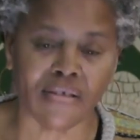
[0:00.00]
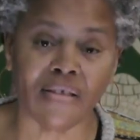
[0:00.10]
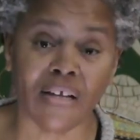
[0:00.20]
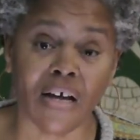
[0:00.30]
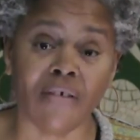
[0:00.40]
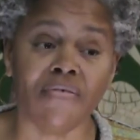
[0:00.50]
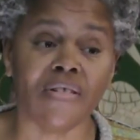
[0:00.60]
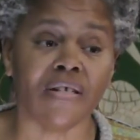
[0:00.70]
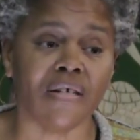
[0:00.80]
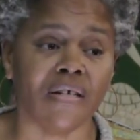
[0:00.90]
loves
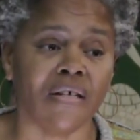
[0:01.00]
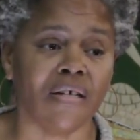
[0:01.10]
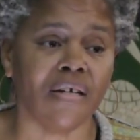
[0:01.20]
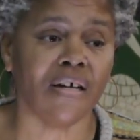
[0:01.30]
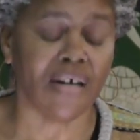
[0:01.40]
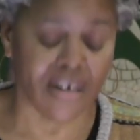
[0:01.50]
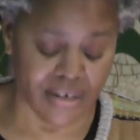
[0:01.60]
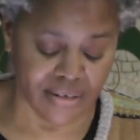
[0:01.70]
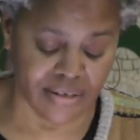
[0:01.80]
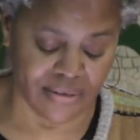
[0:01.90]

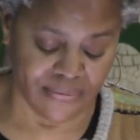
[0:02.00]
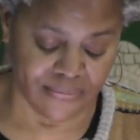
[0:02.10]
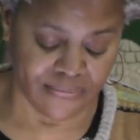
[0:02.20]
us.